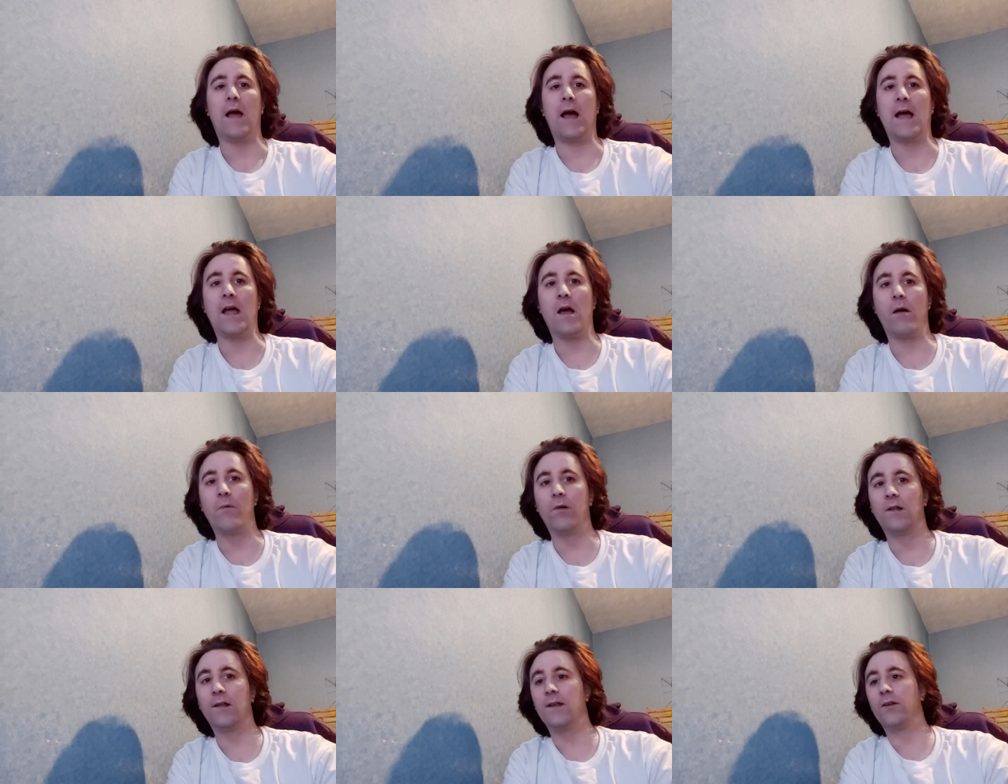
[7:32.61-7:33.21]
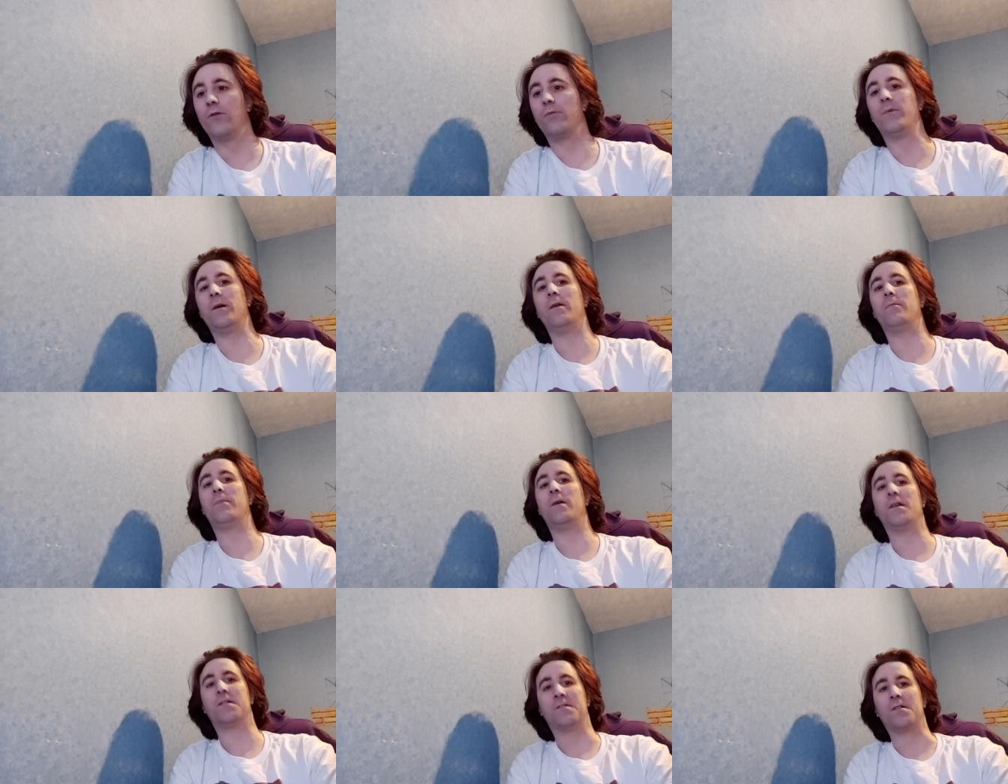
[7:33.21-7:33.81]
I am a little
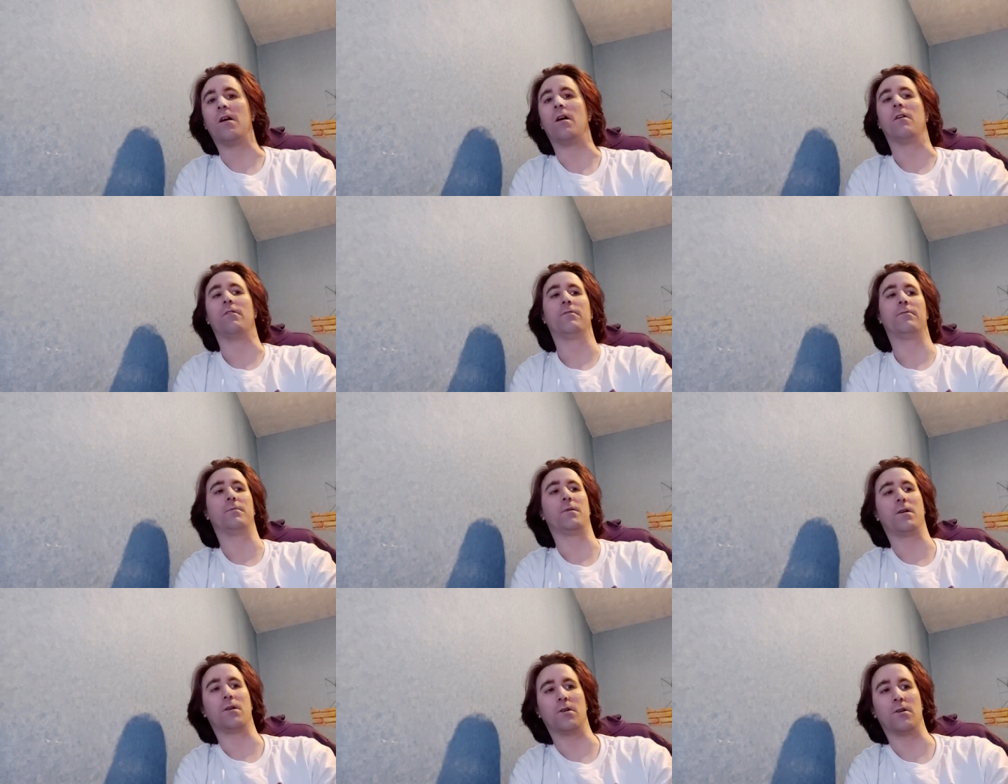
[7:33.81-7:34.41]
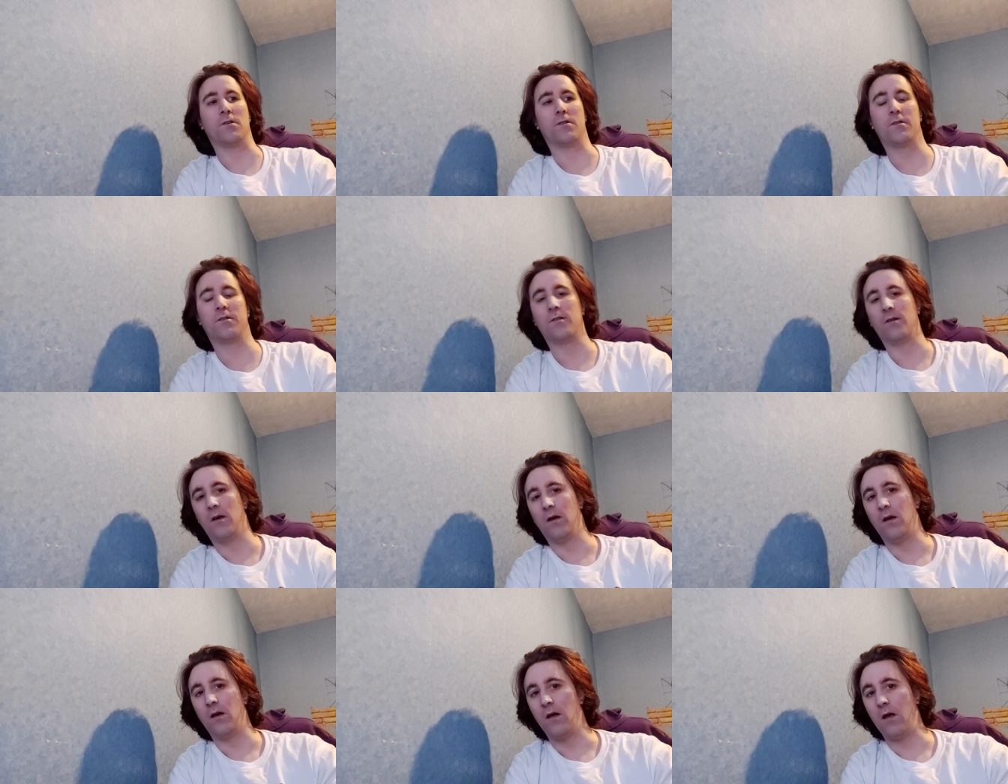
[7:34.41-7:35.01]
bit pissed off because
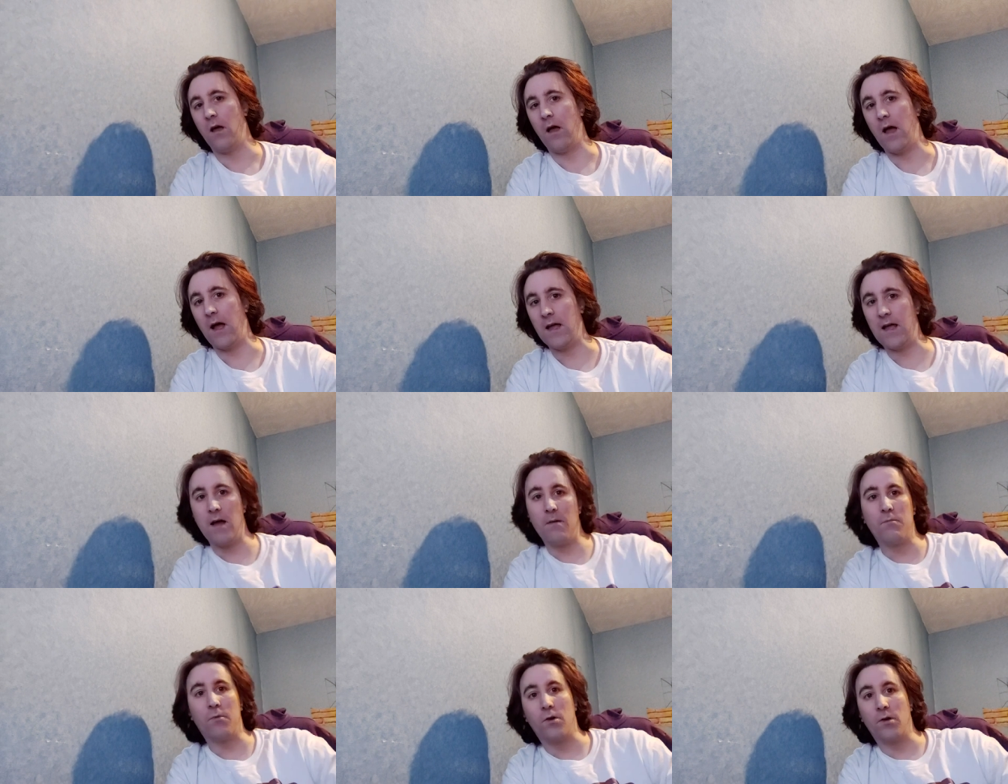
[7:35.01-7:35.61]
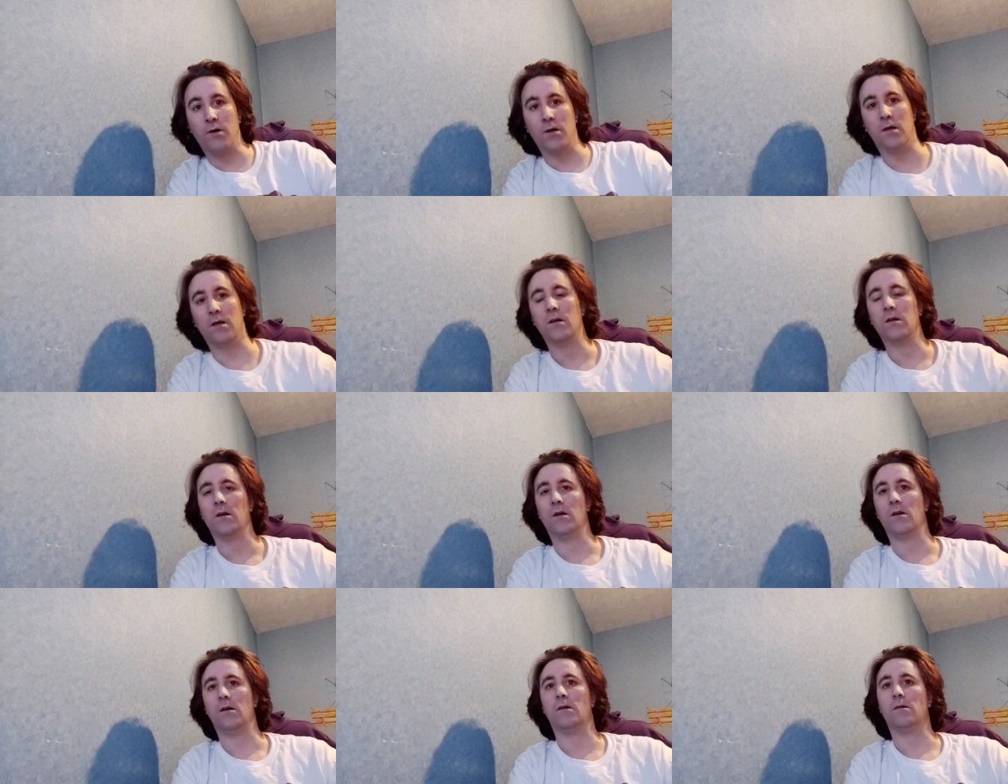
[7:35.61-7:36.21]
I am going to
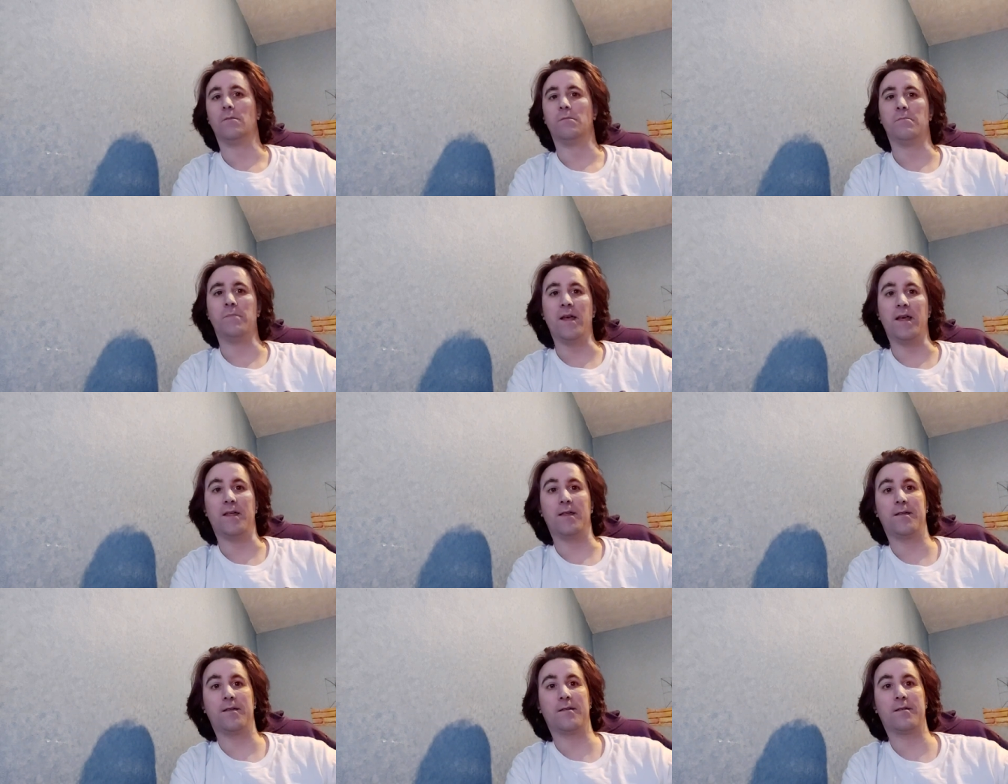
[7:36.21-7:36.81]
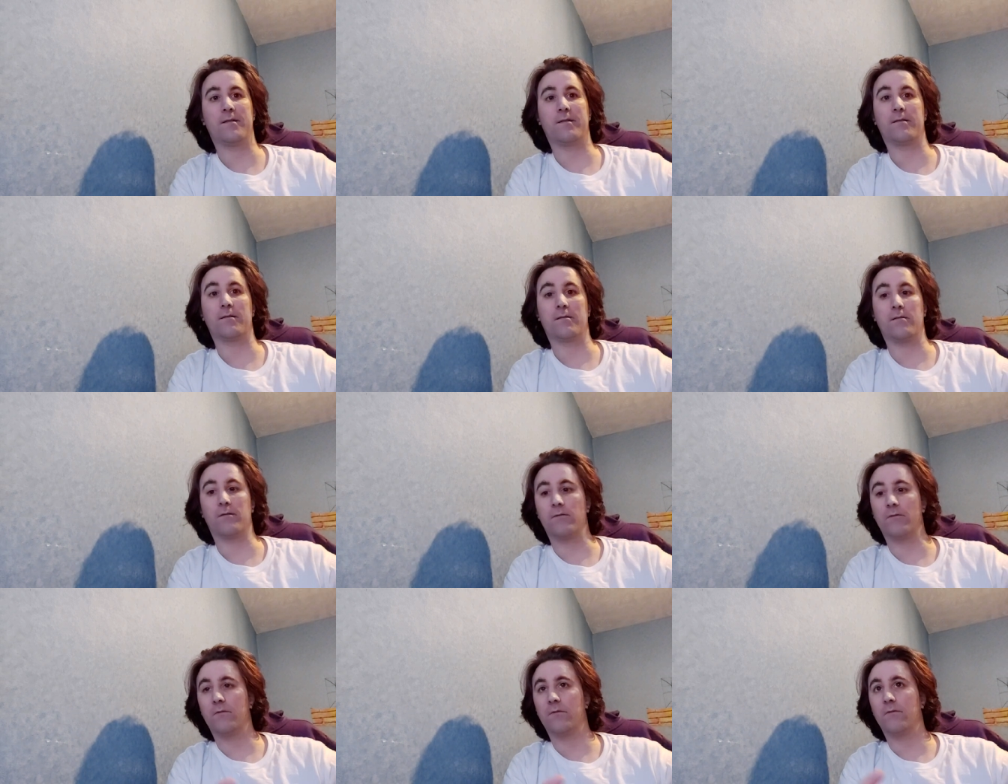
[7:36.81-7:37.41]
miss
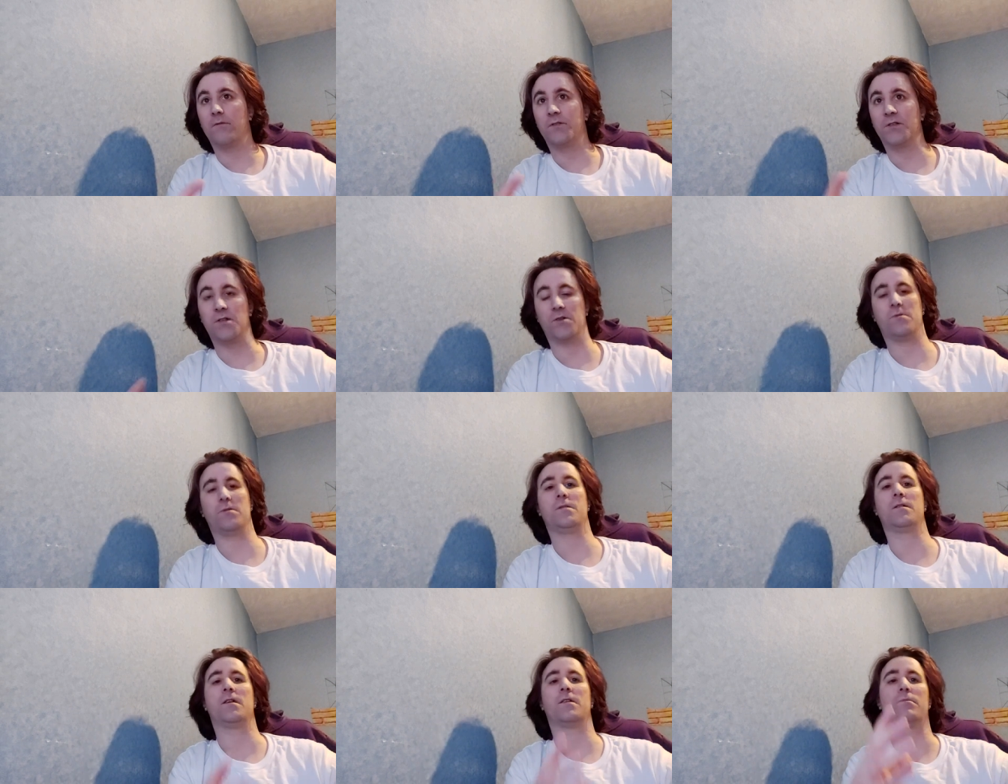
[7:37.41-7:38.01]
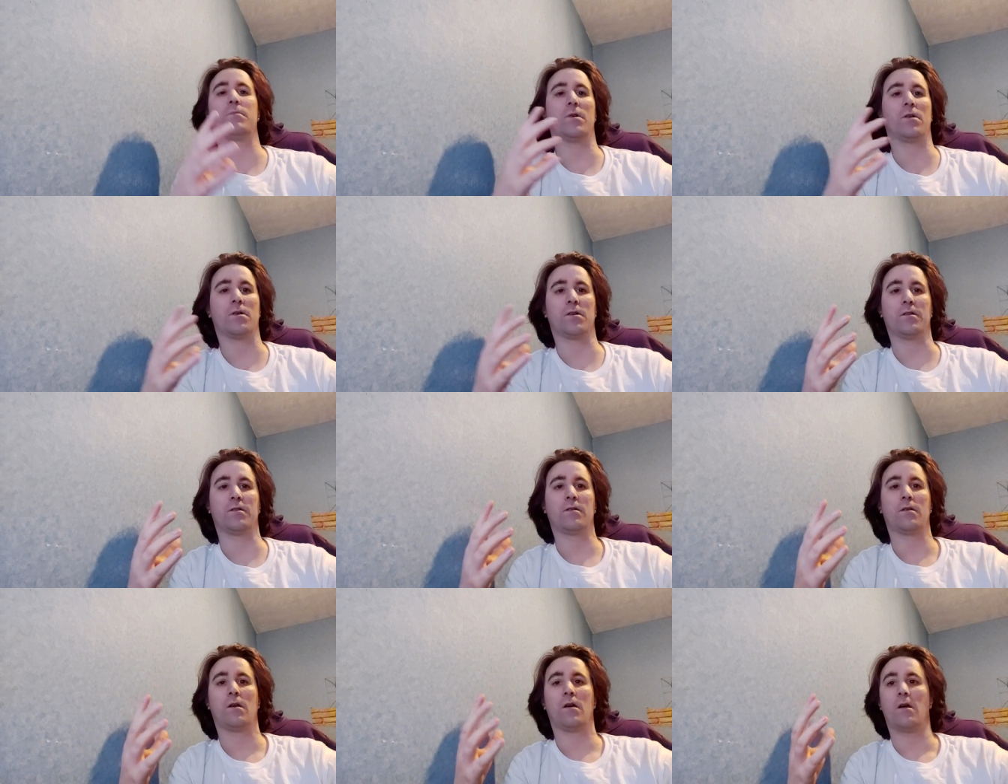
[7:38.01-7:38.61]
doing this
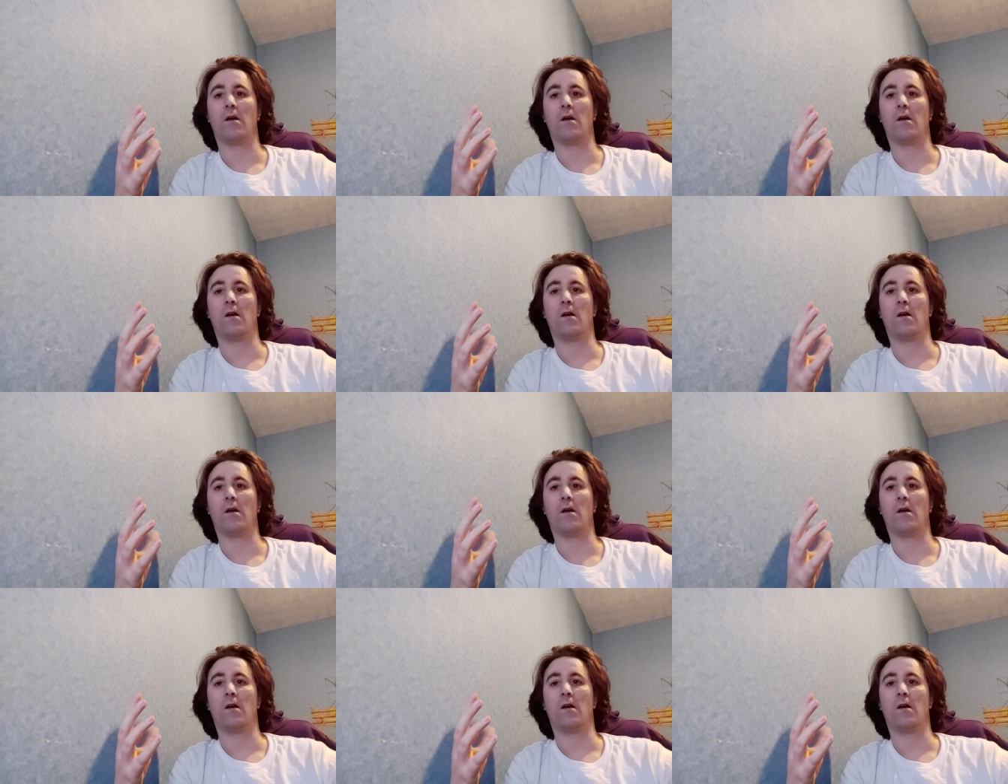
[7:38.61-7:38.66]
because